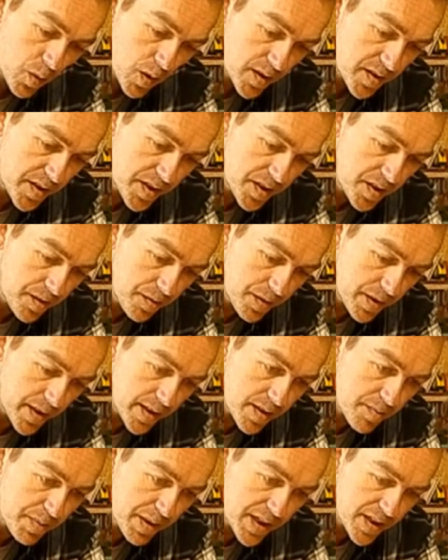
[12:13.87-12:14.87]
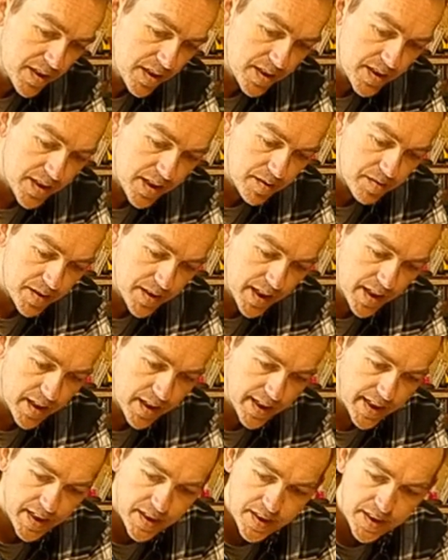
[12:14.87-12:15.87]
what to do with this because I don't
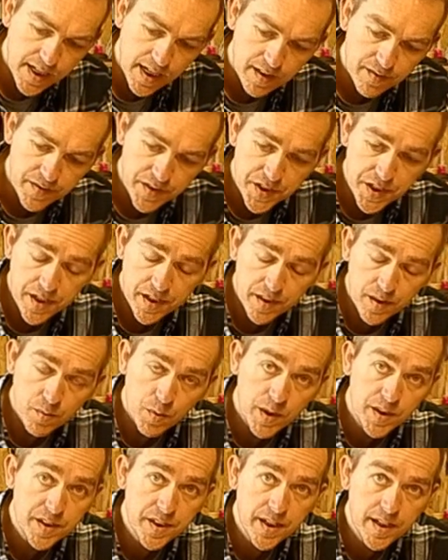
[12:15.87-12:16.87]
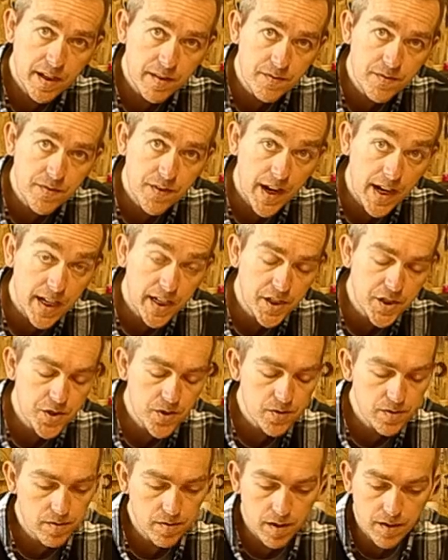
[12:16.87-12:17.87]
think I can salvage it. And the one thing I'm fairly
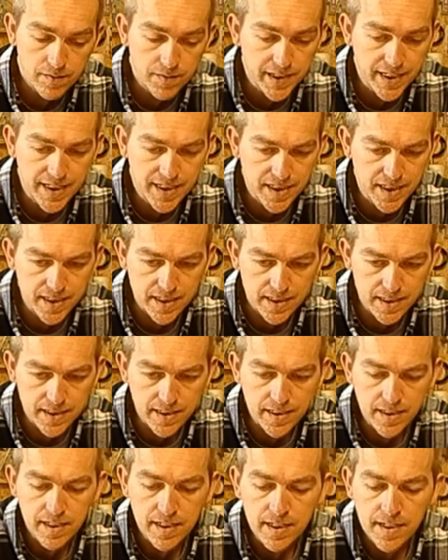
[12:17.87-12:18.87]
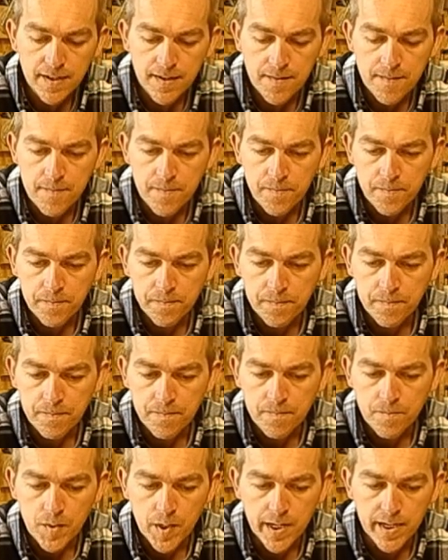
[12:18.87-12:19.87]
sure of is that
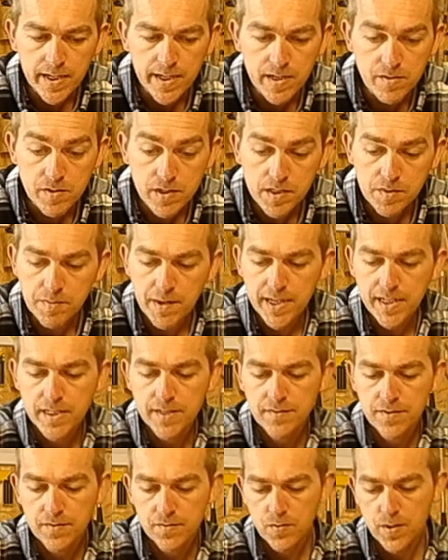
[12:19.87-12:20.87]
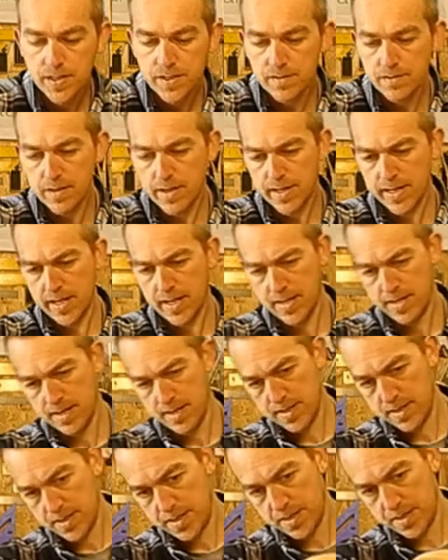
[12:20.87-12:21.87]
irrespective of whether I
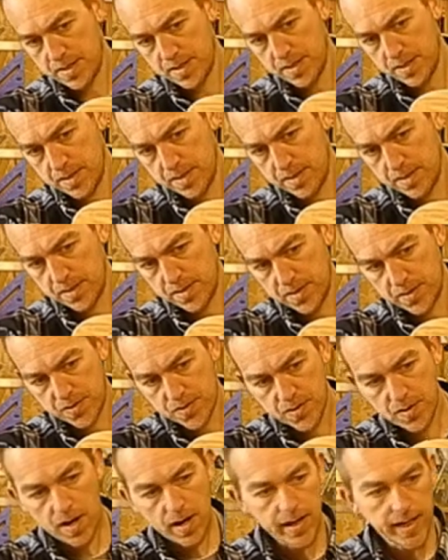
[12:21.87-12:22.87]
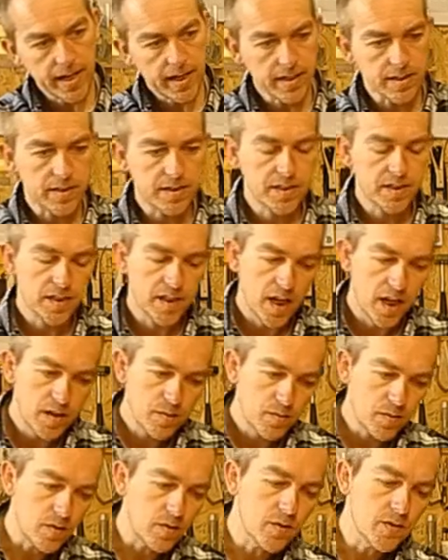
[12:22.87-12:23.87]
dry it
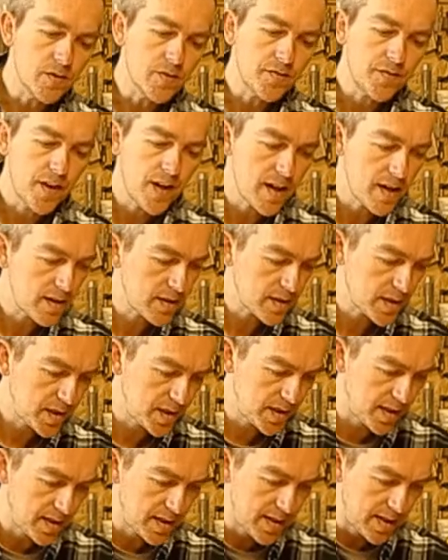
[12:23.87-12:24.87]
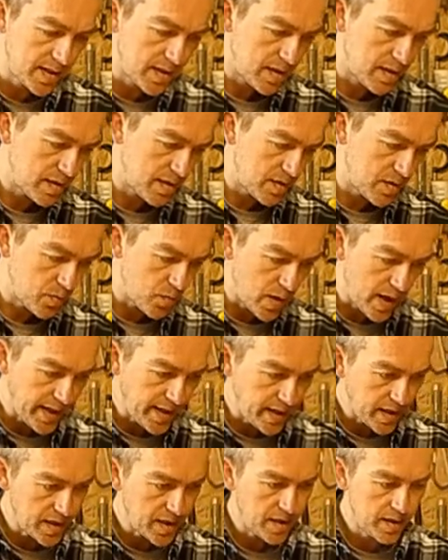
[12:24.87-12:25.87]
slow or fast and
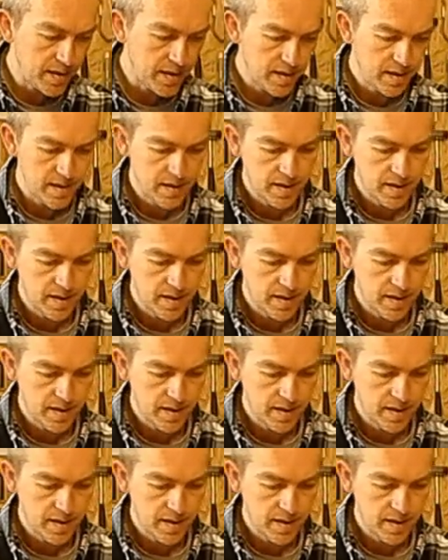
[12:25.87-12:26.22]
underweight,